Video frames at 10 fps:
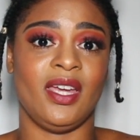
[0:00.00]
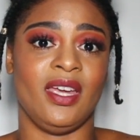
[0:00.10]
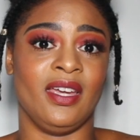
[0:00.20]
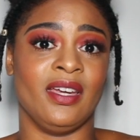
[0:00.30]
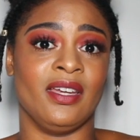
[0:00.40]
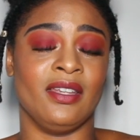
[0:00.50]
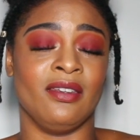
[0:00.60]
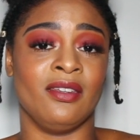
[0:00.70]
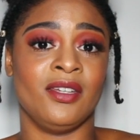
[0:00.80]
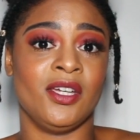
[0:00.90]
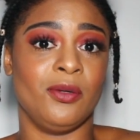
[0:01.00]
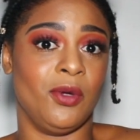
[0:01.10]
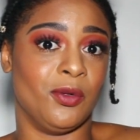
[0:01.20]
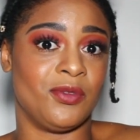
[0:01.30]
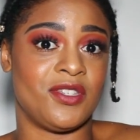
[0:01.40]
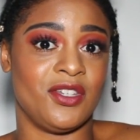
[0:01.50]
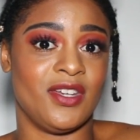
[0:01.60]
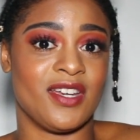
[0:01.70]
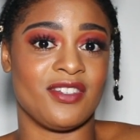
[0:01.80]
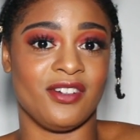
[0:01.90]
And we hope to see you
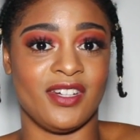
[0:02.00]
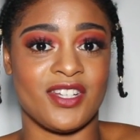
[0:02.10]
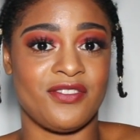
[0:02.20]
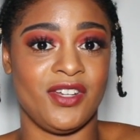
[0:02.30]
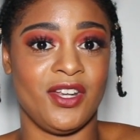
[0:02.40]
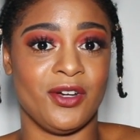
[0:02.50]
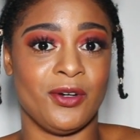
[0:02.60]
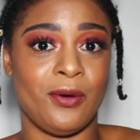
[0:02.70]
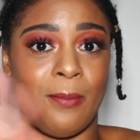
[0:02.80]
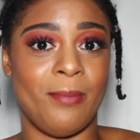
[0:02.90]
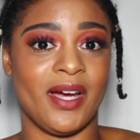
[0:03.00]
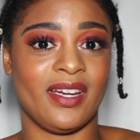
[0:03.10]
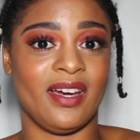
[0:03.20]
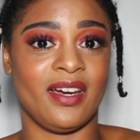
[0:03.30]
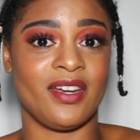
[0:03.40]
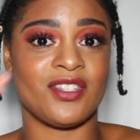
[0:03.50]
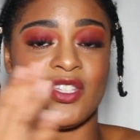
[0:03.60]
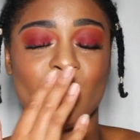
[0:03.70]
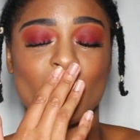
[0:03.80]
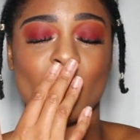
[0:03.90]
guys in our next video. Bye
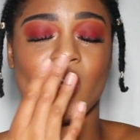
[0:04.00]
guys.